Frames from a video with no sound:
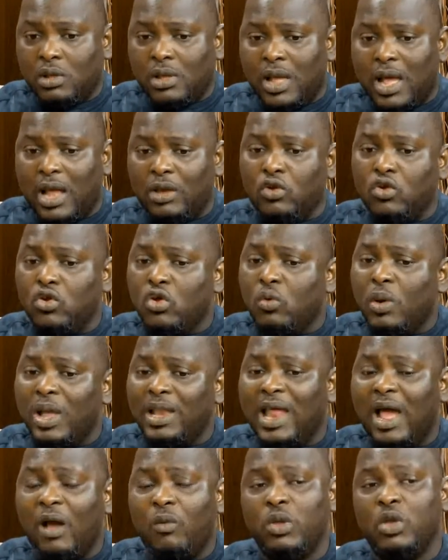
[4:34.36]
I don't know
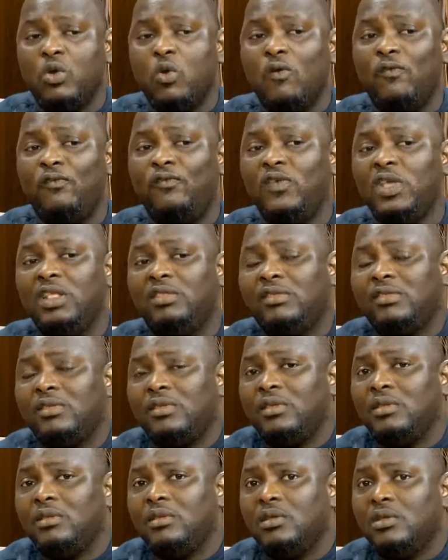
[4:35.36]
whether we go fit
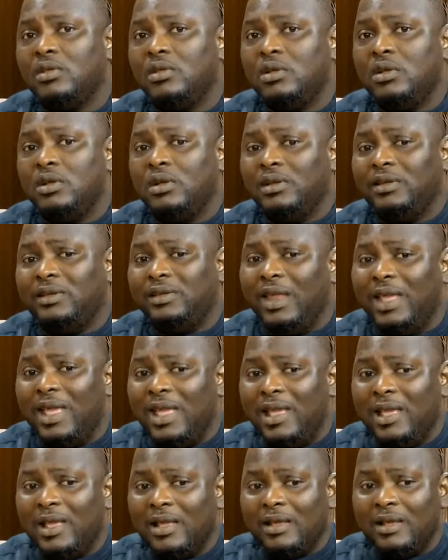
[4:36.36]

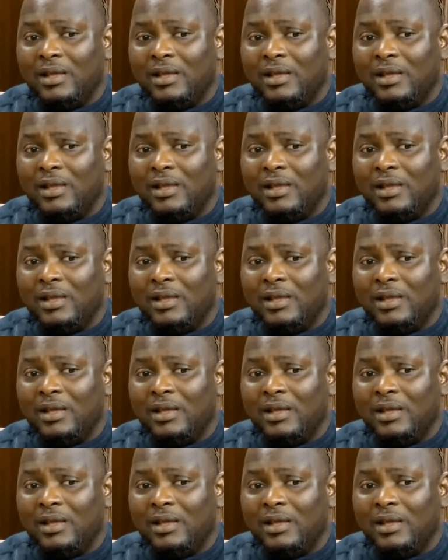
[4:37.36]
the,